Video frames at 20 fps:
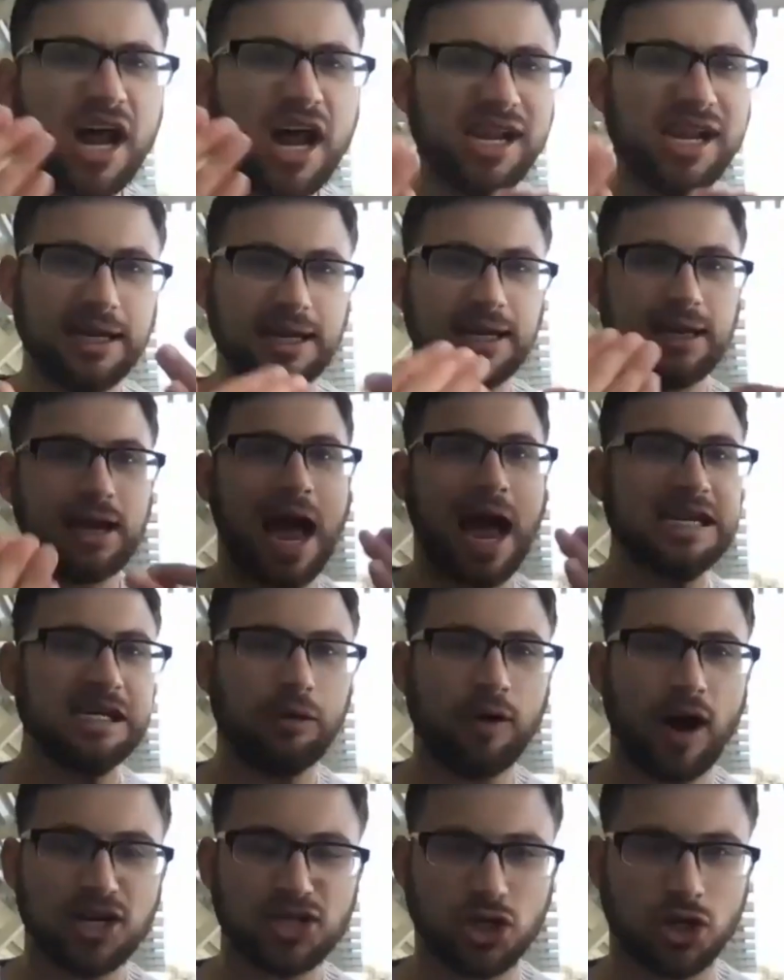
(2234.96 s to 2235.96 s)
budding
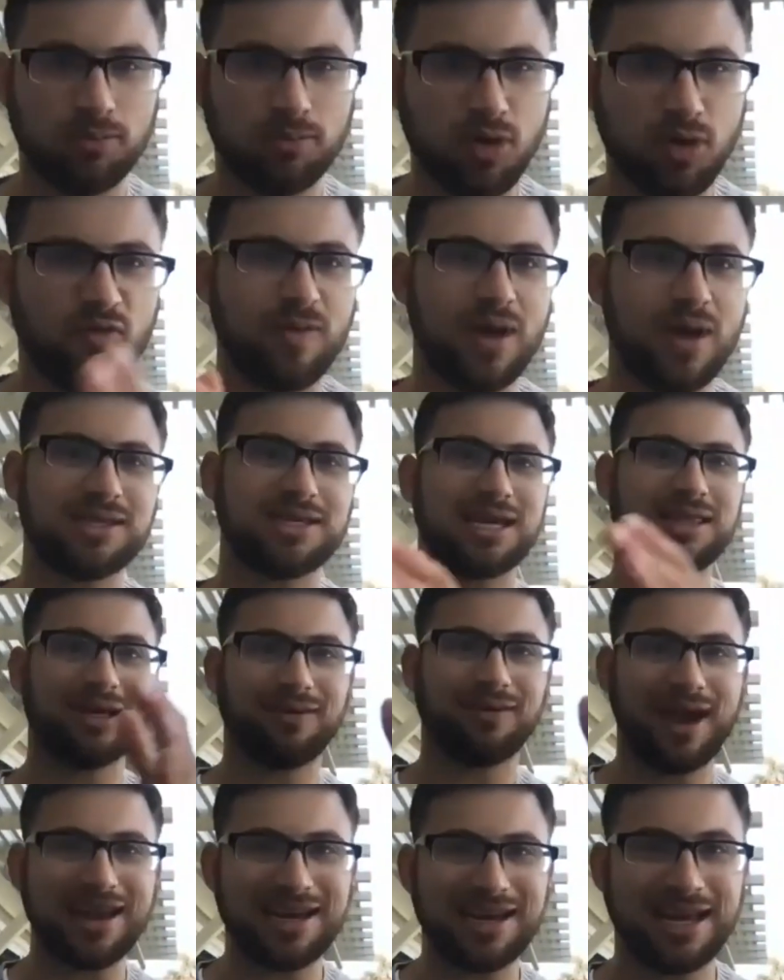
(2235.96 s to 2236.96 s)
ideological movement in
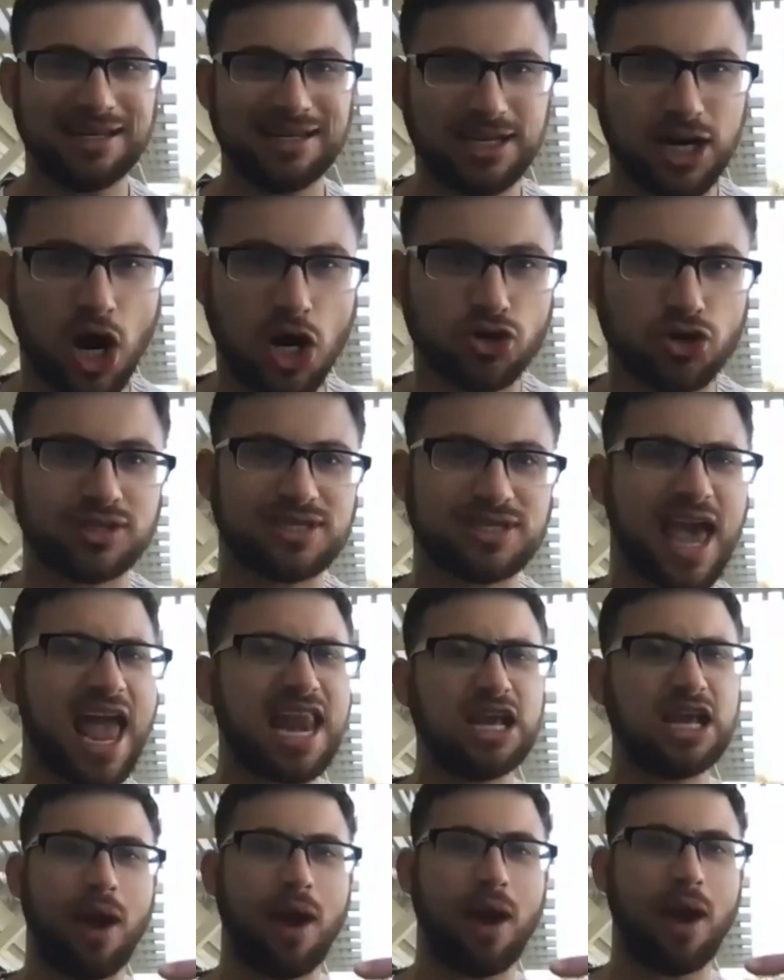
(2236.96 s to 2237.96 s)
the late 1800s
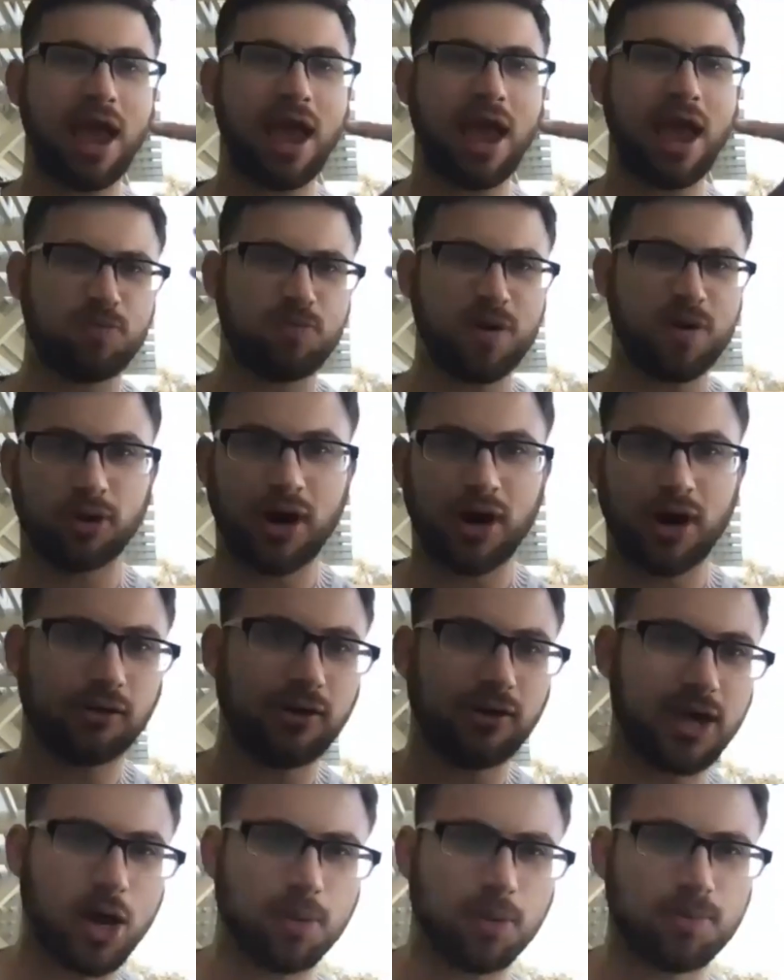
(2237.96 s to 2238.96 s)
anyway, with people like
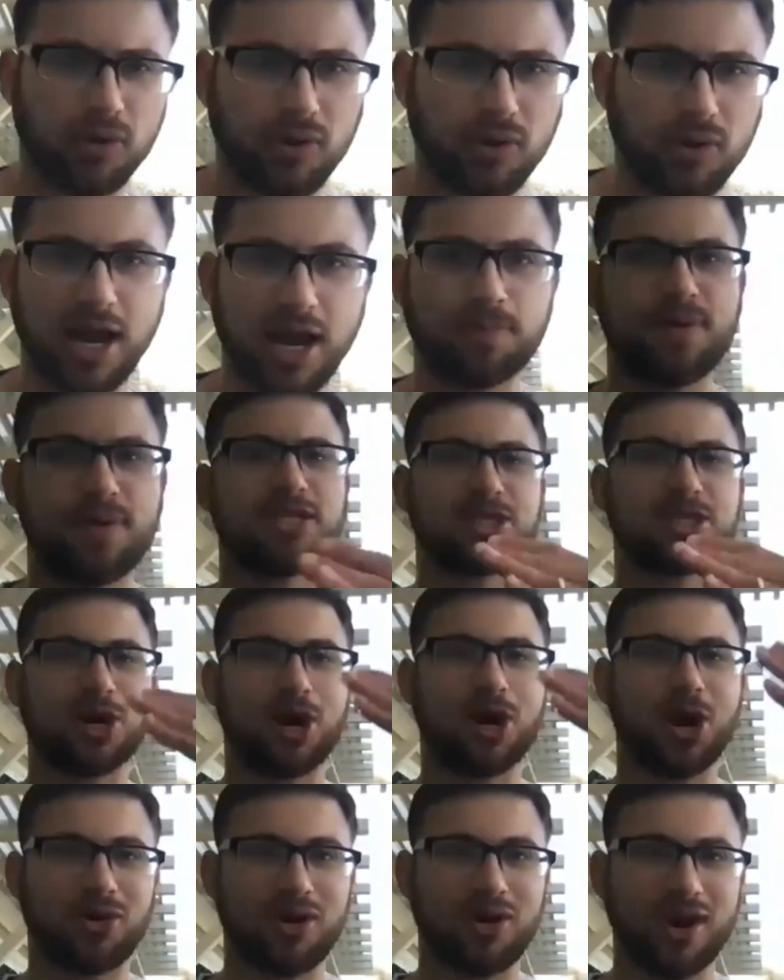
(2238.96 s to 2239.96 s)
Leon
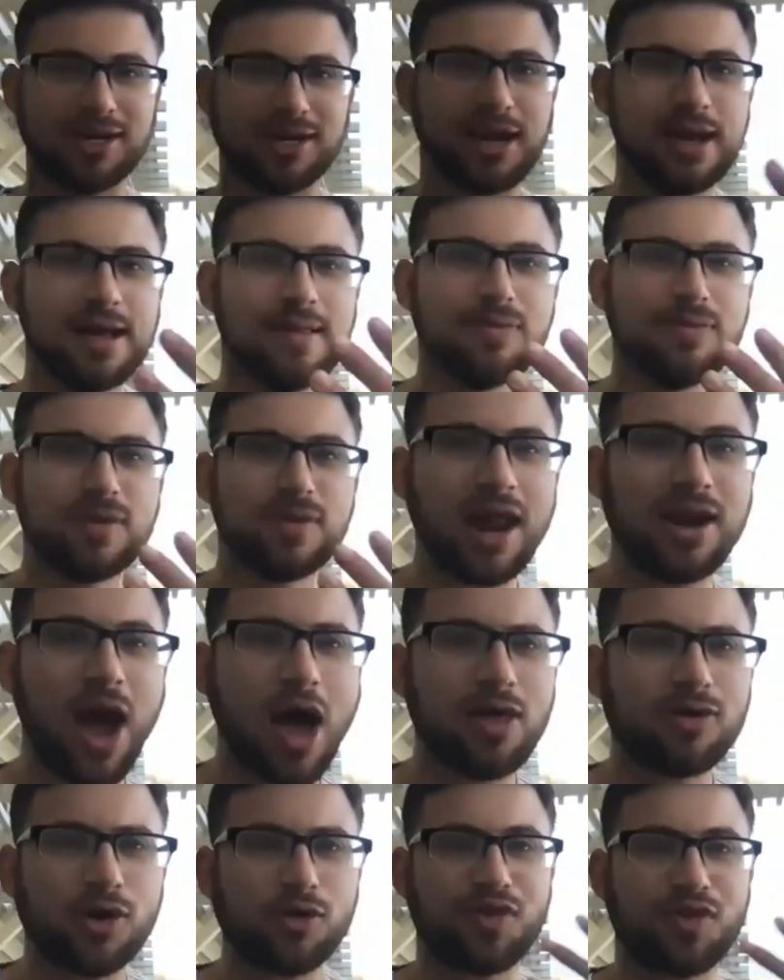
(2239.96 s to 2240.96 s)
Pinsker and
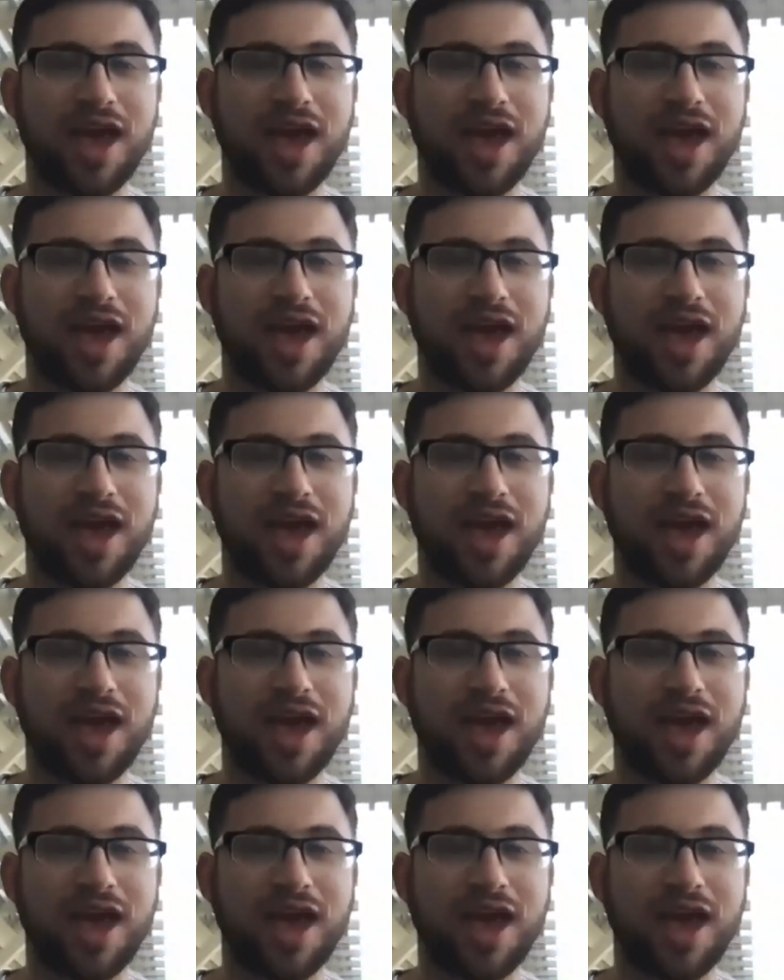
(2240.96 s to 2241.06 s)
other